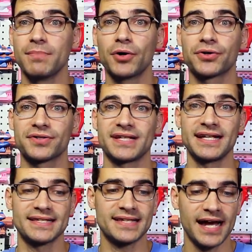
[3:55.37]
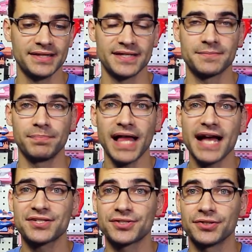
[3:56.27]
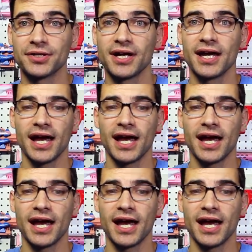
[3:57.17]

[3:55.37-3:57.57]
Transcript: motors inside this blaster,